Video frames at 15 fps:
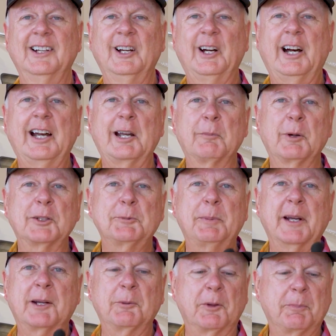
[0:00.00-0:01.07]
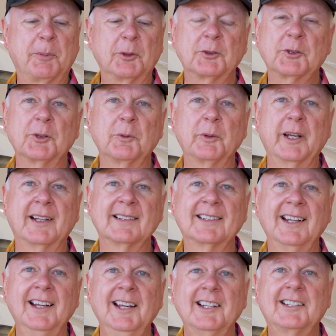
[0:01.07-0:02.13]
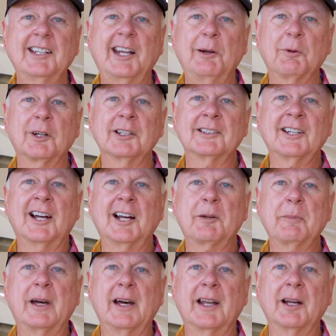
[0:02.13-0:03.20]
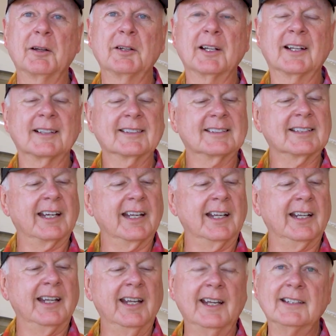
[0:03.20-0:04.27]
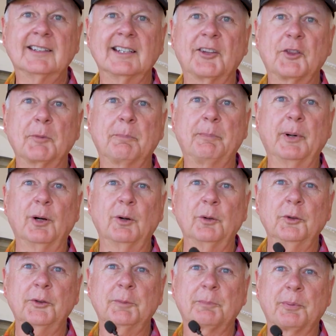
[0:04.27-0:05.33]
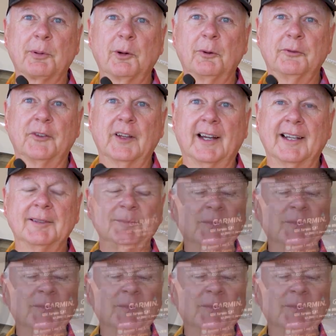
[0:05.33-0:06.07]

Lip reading: Hi, I'm Rich Pickett with Personal Wings. Today we're going to talk about an exciting headset, the Bose ProFlight.